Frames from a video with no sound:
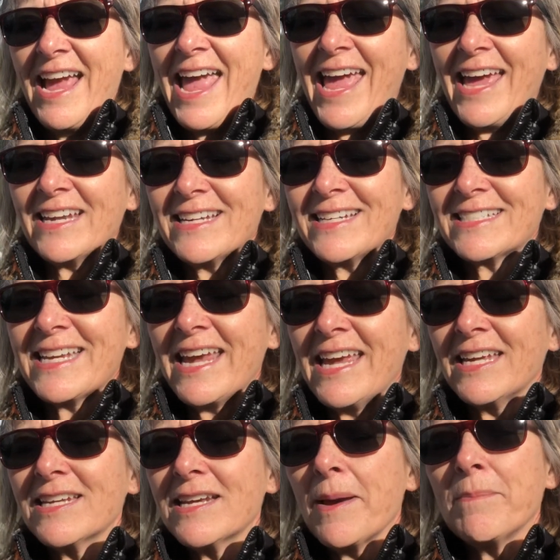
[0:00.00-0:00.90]
and
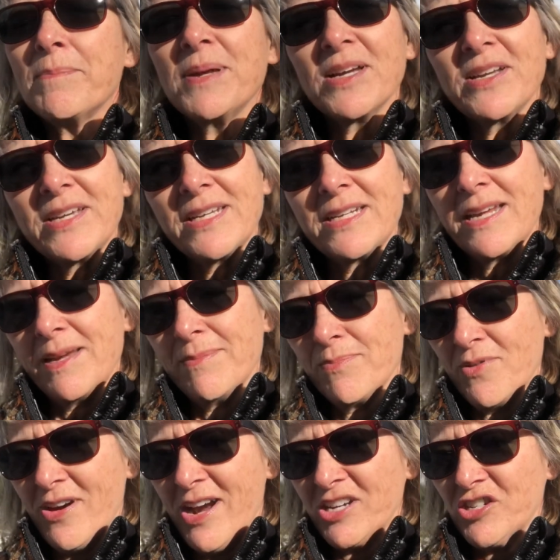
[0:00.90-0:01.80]
10 billion
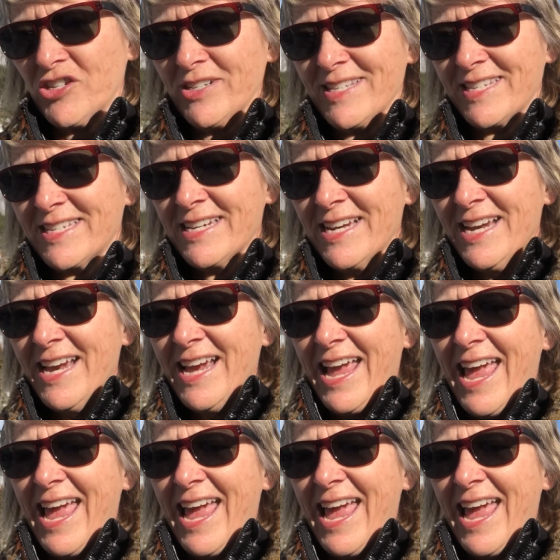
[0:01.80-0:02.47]
impressions.